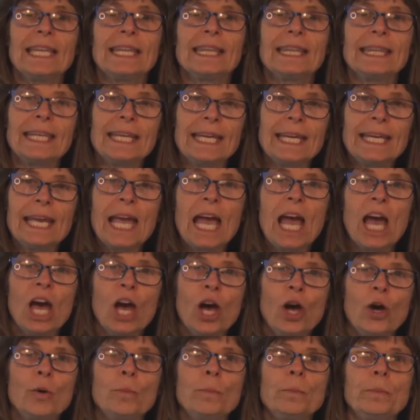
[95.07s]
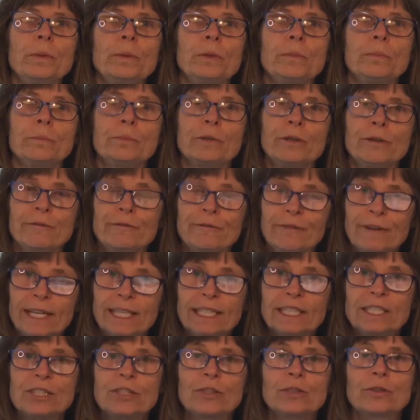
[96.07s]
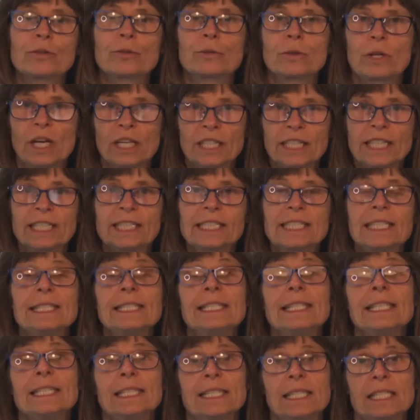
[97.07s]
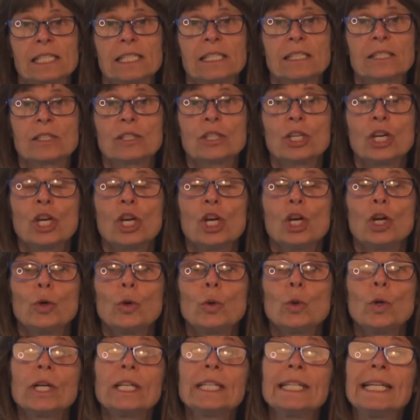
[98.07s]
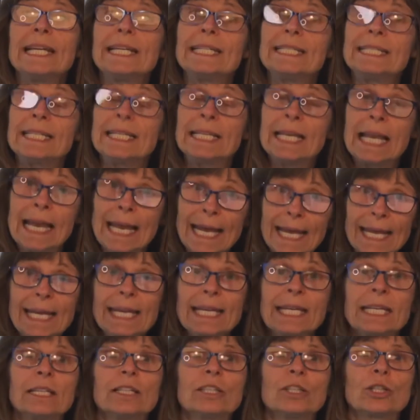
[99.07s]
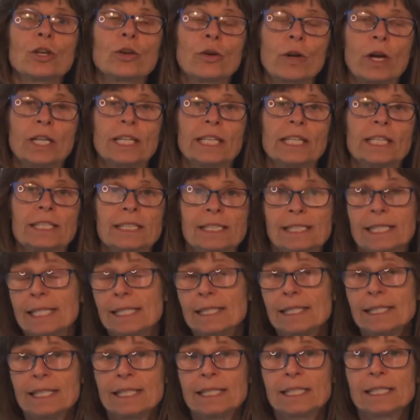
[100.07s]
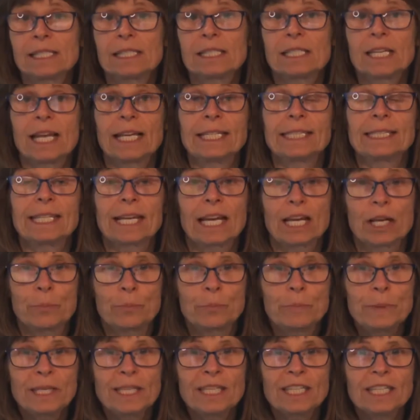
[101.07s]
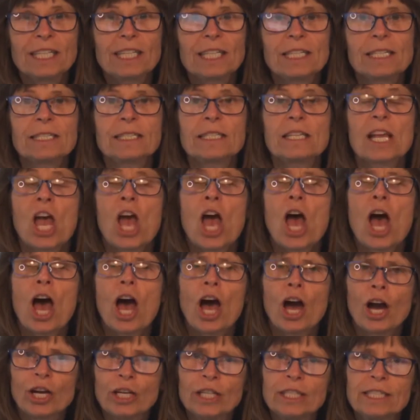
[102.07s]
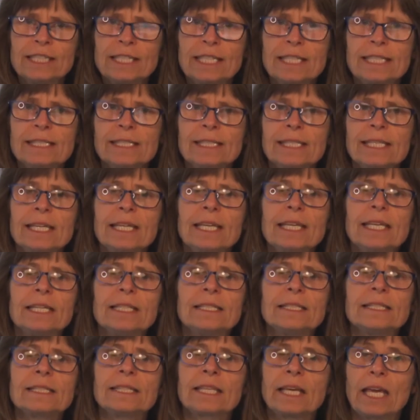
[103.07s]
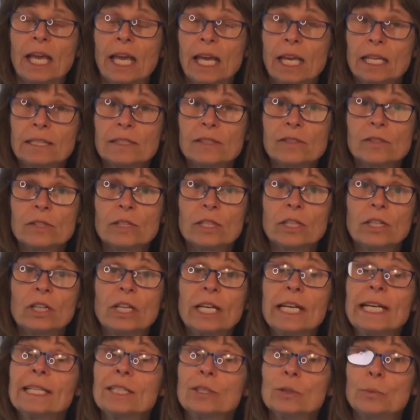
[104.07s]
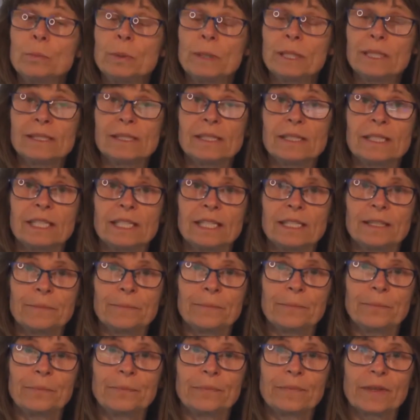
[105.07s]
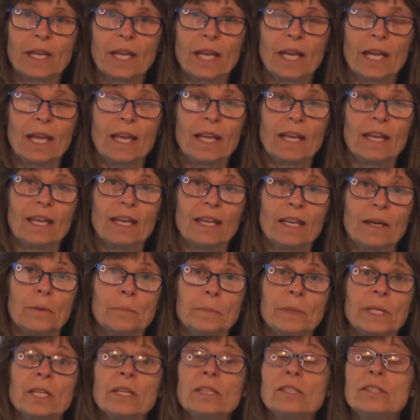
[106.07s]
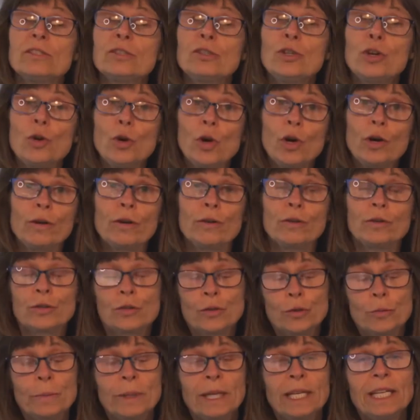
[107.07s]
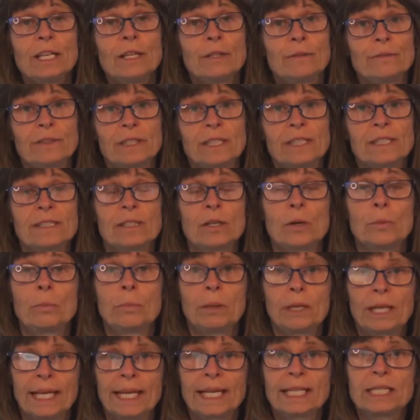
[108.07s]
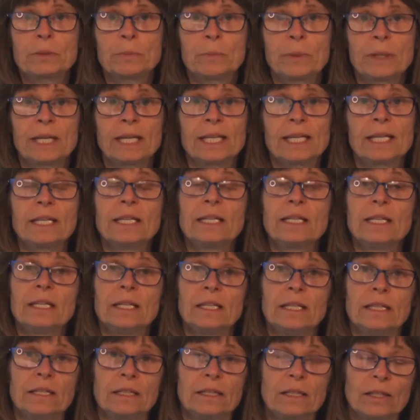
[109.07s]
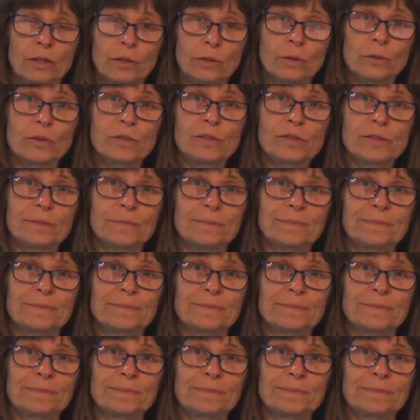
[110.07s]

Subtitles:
they help prevent chronic diseases, or they delay chronic diseases like diabetes, heart disease, cancer, and obesity. Because so many of us are plagued by those.